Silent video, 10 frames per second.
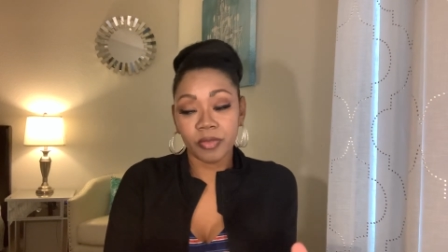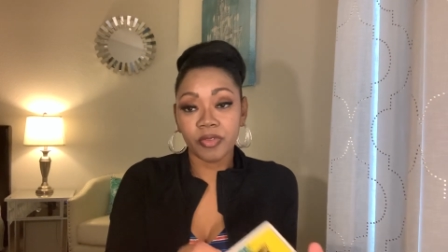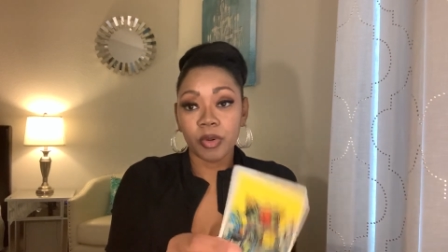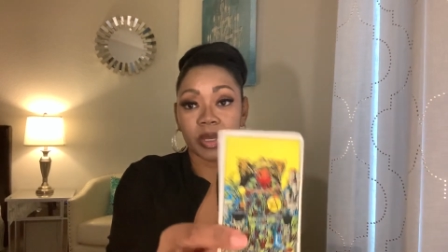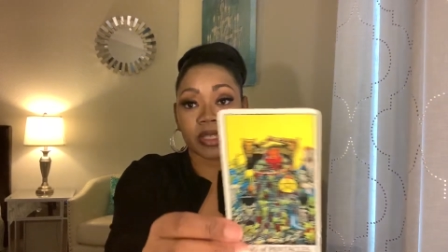
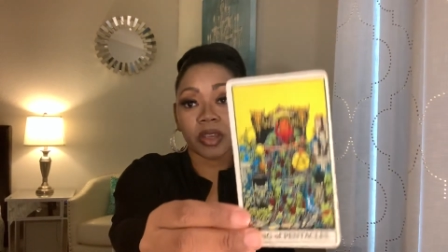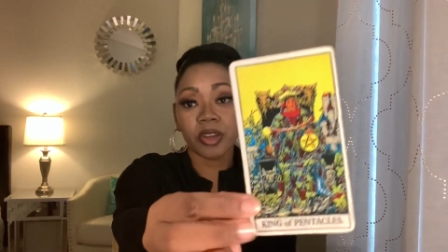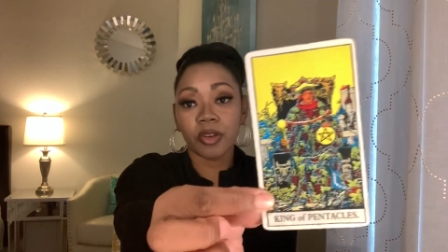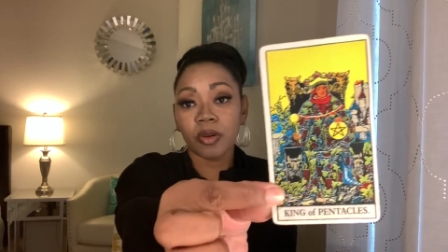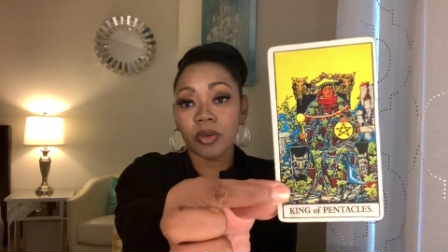focus on
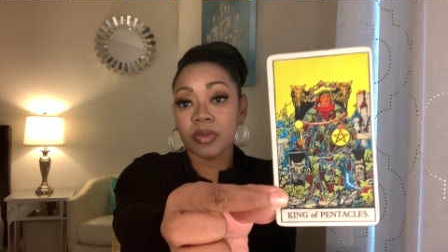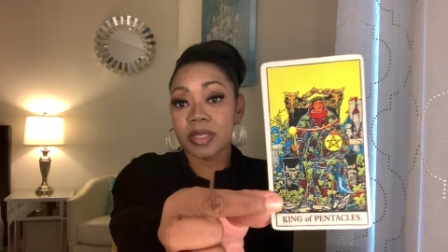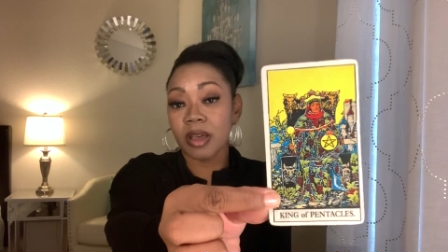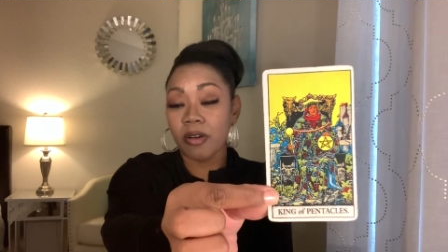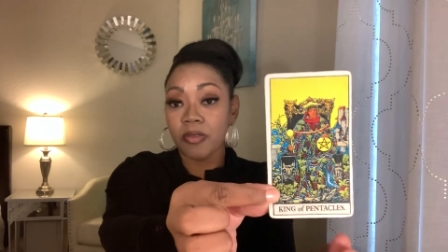your own
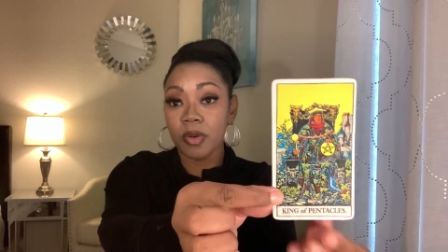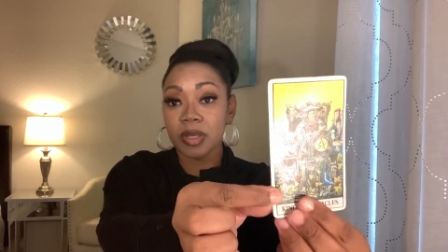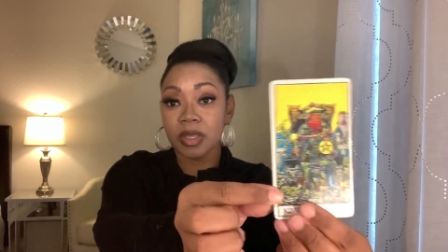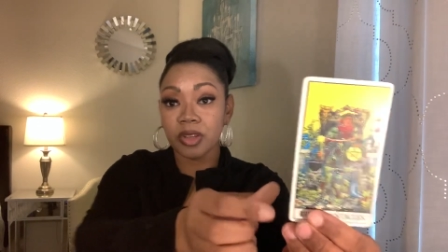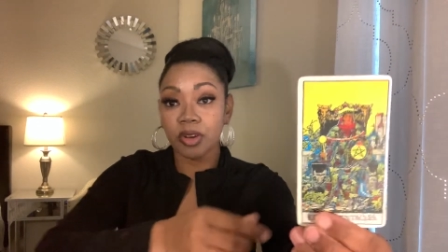self,
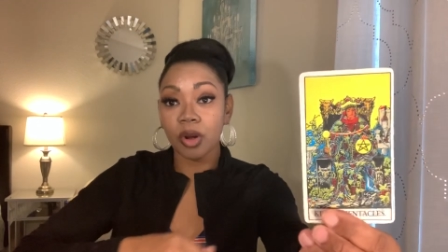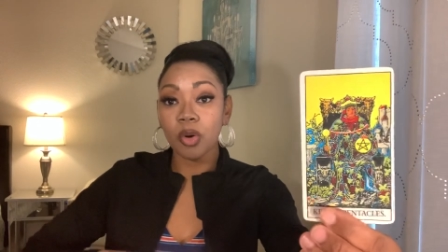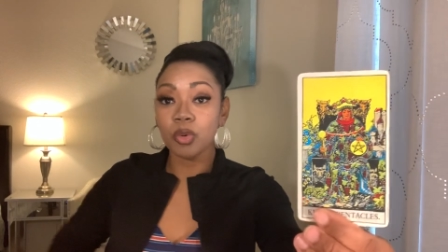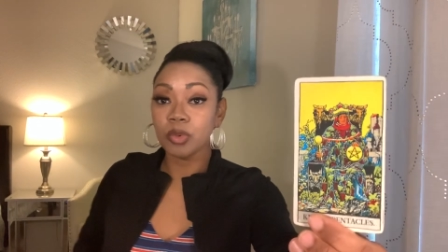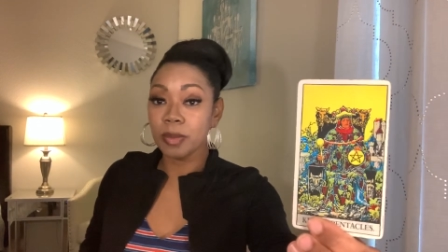focus on your
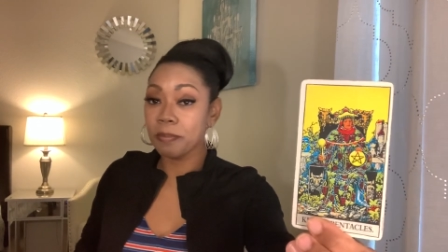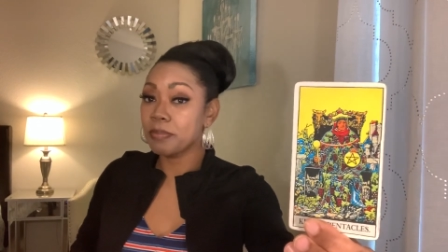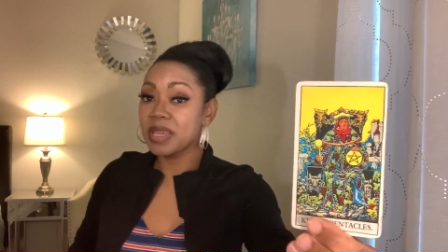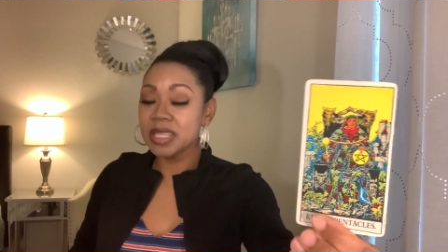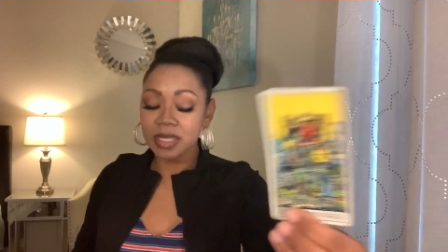own
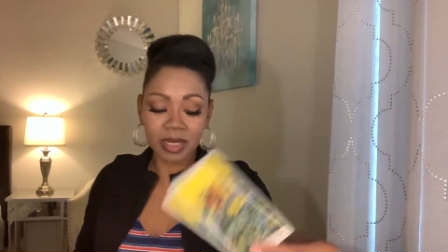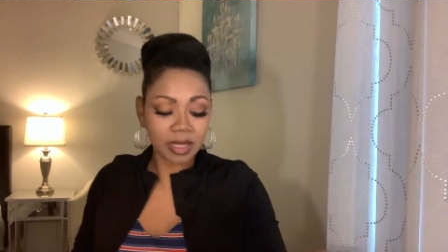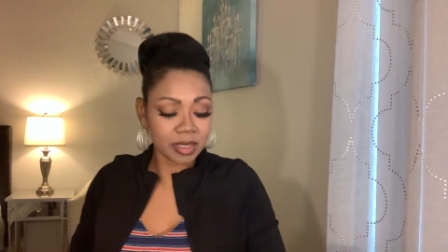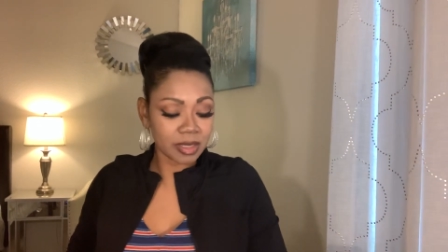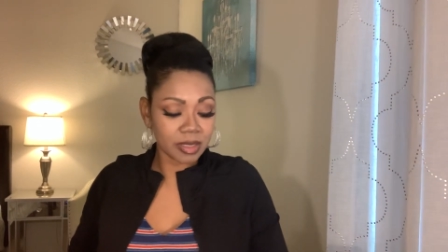
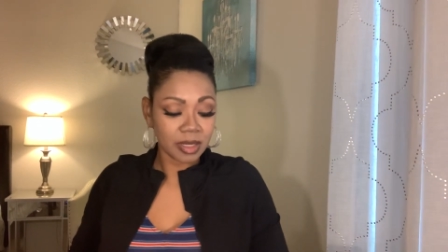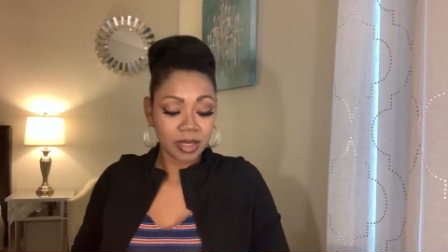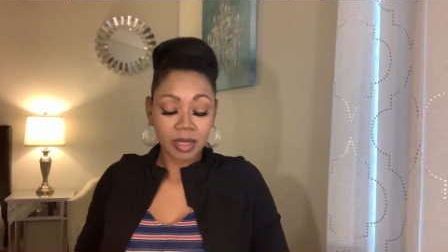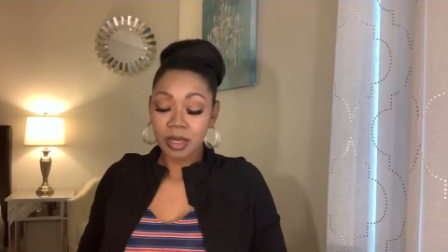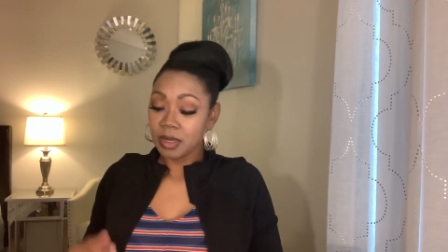business,
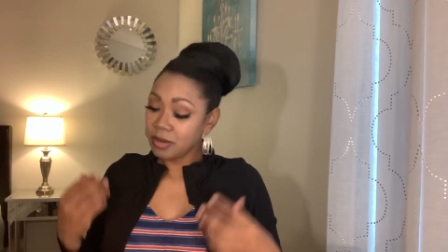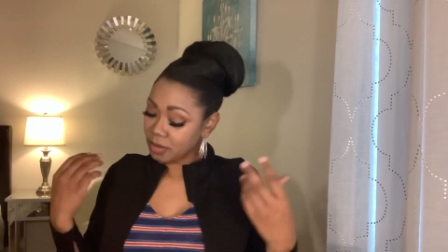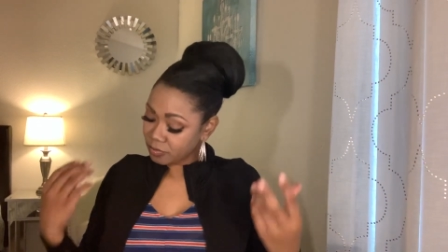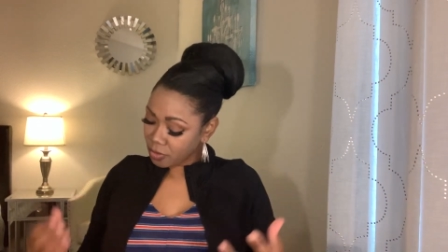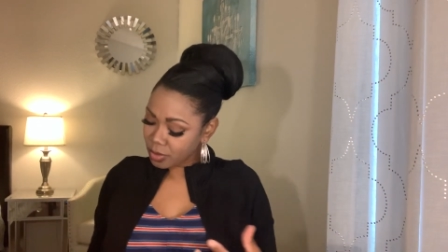
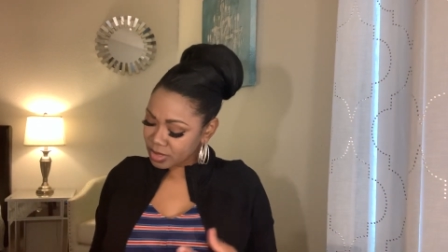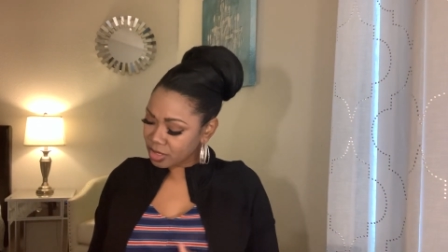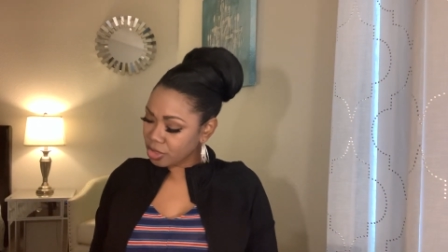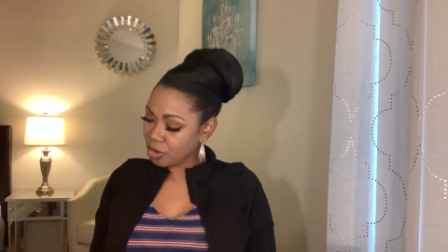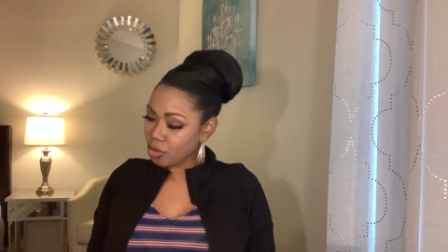focus
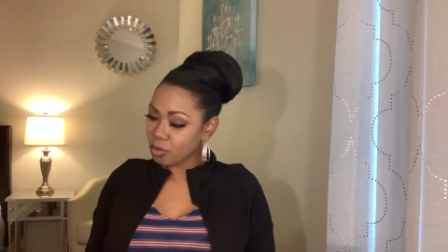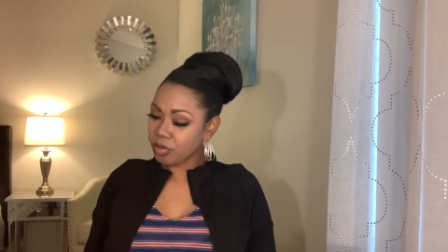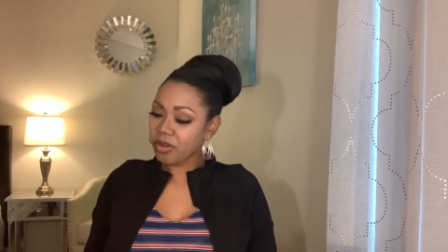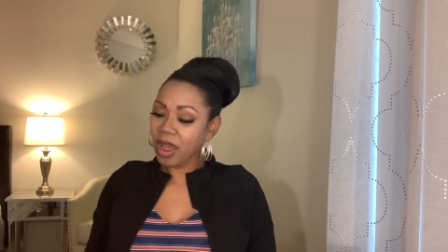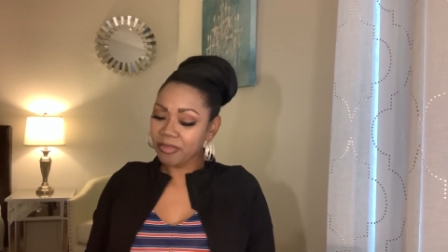on your own
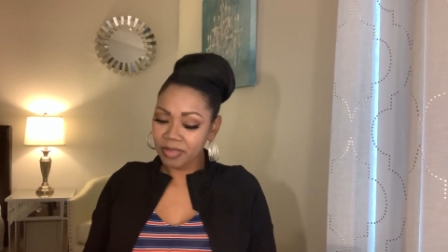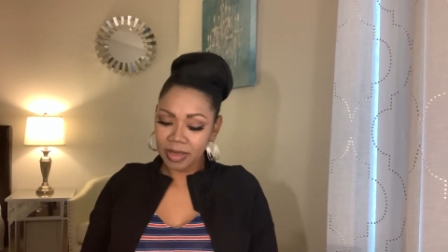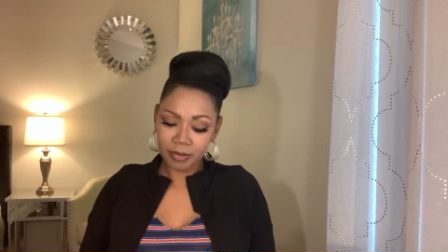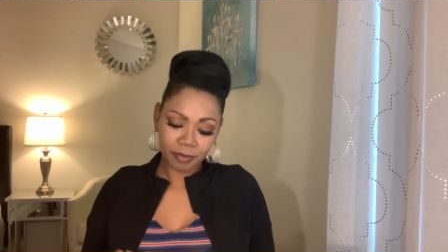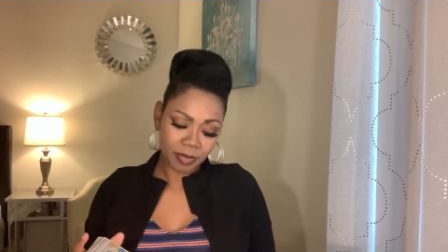profit.